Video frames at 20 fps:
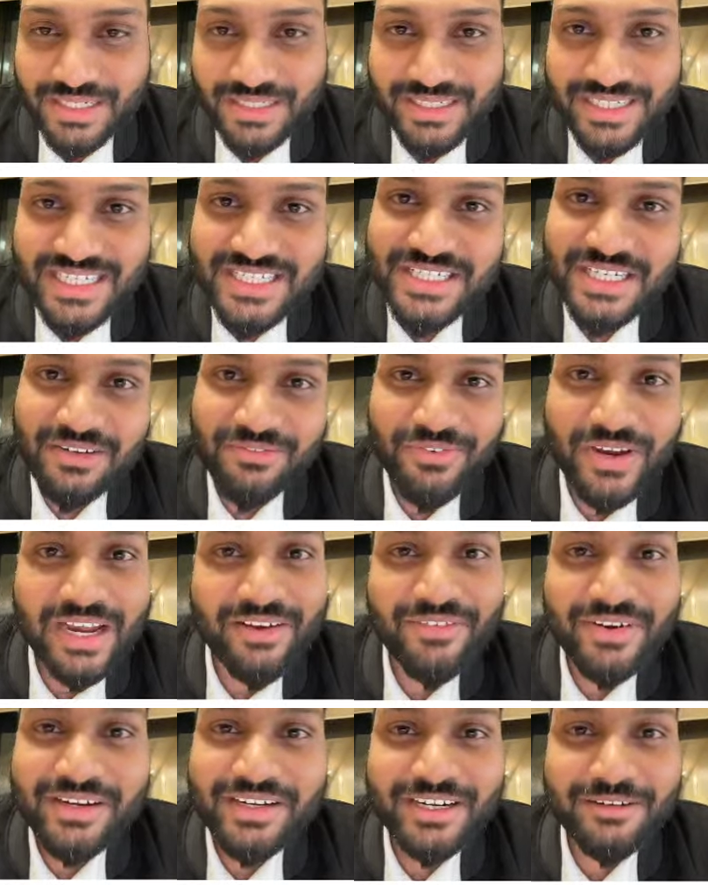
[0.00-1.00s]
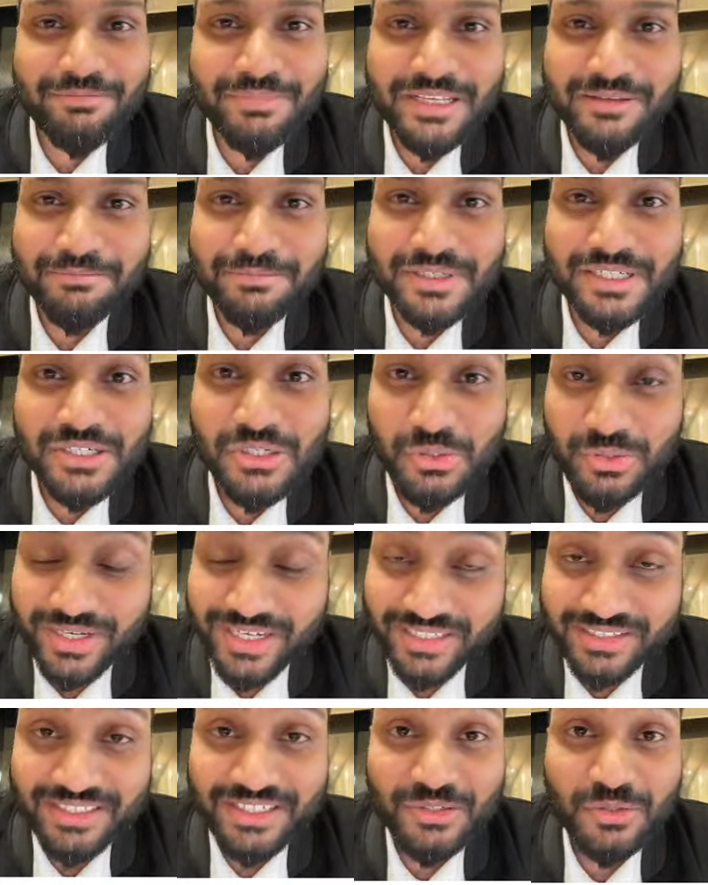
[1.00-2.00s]
teaching 500 people
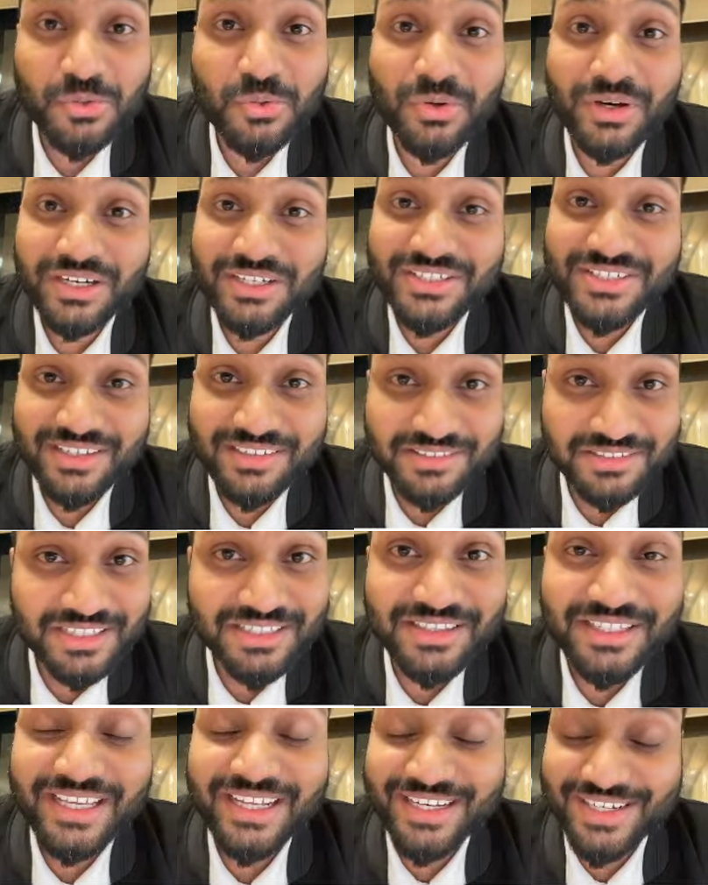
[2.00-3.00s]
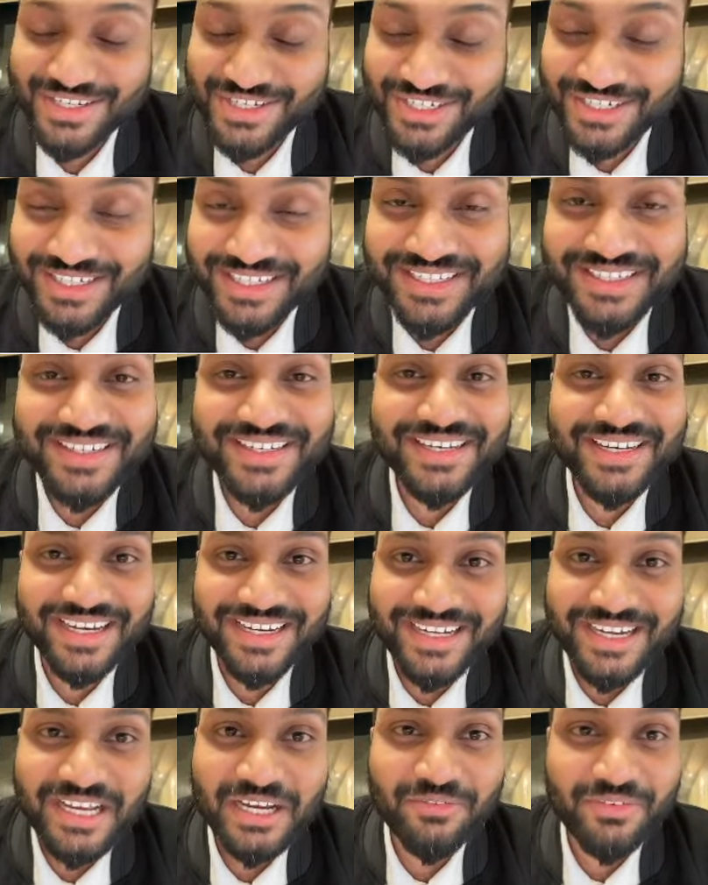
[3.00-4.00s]
together who are just in their engineering,
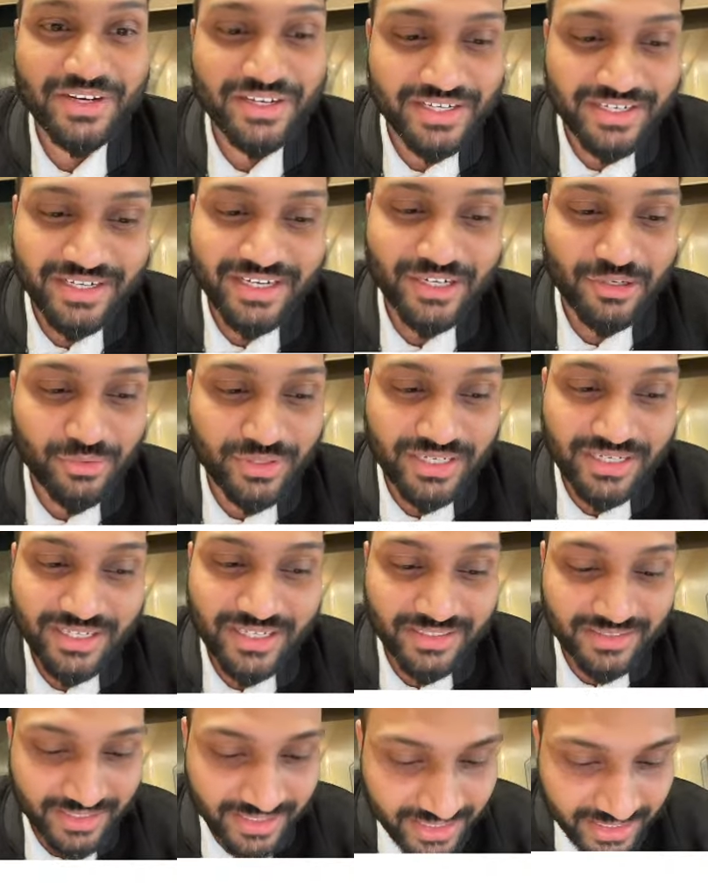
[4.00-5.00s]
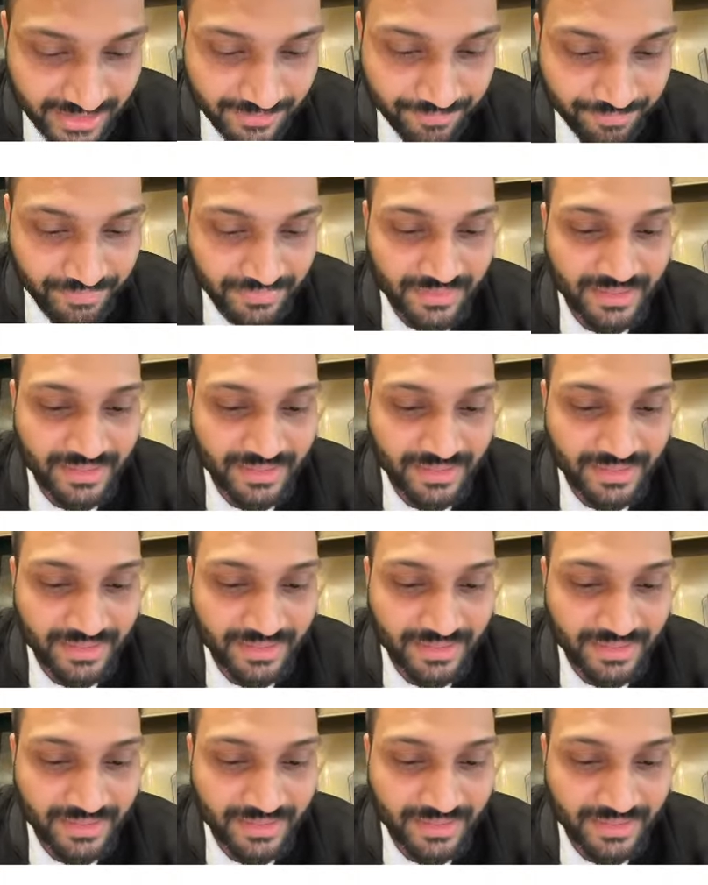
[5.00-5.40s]
India 1, India 2, India 3,